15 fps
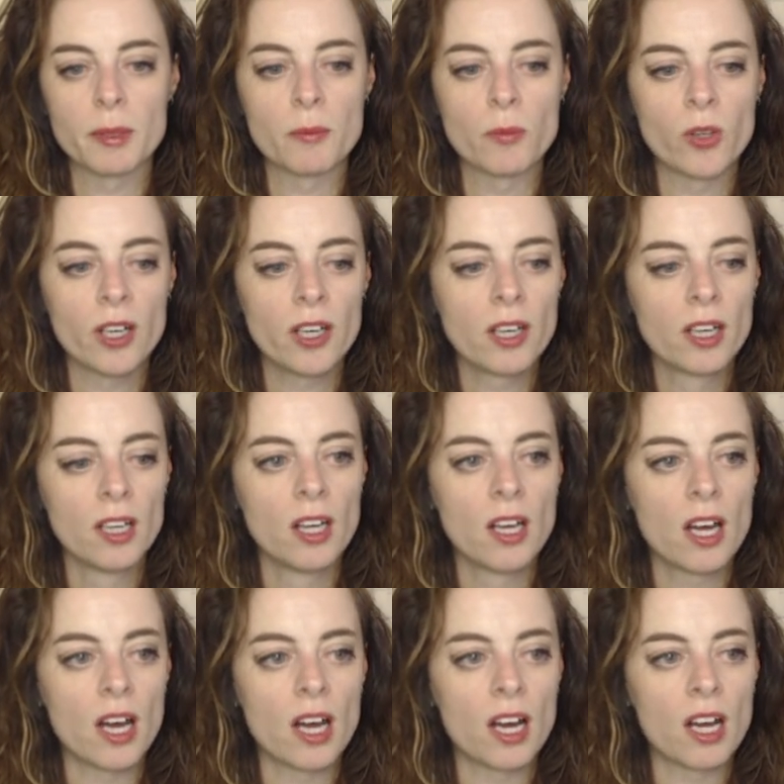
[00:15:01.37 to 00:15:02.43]
a little bit more,
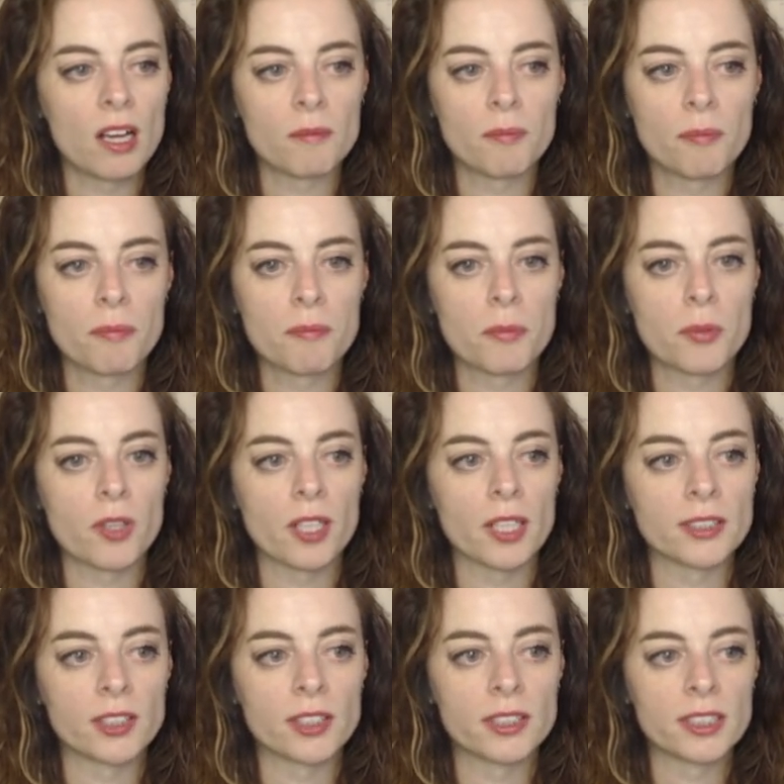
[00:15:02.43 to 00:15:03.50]

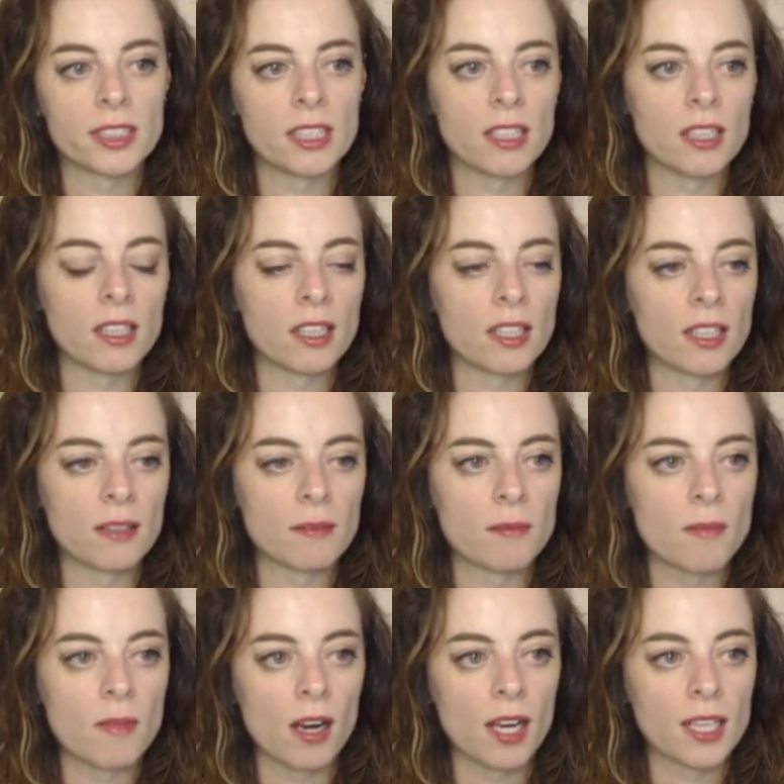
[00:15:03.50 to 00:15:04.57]
but as you can see,
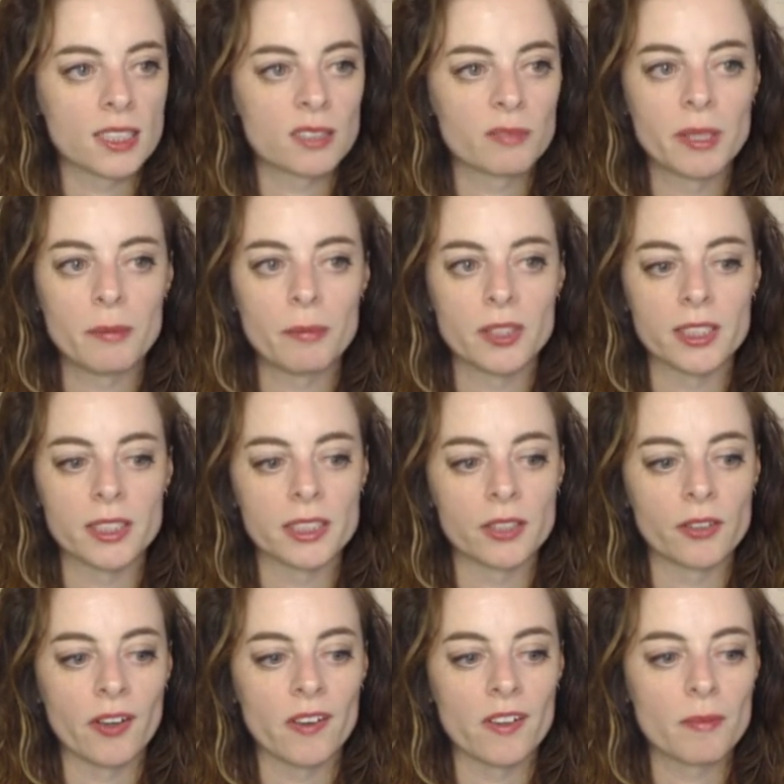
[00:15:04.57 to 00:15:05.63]
lots of people
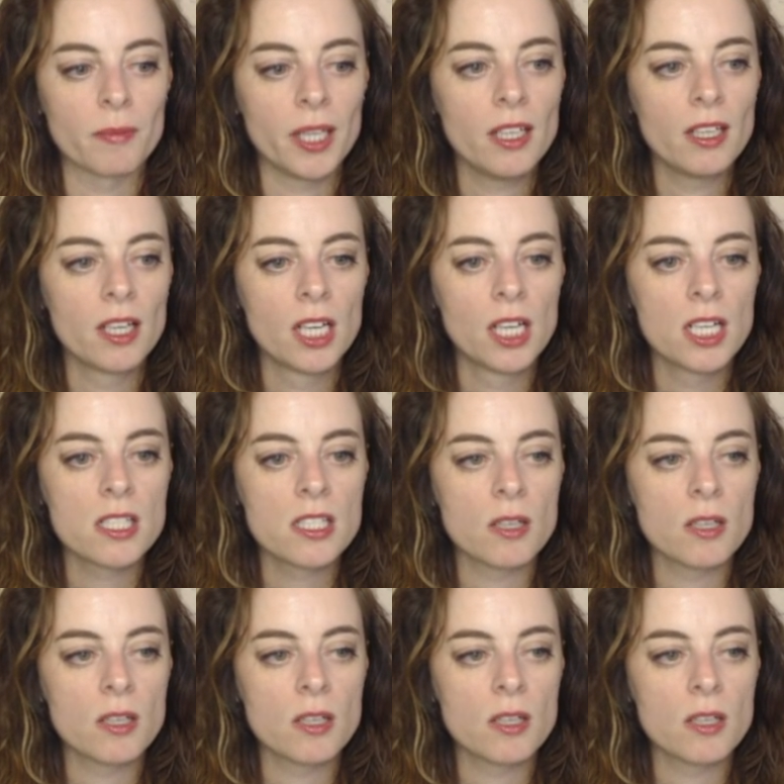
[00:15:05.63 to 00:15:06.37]
disagree with me.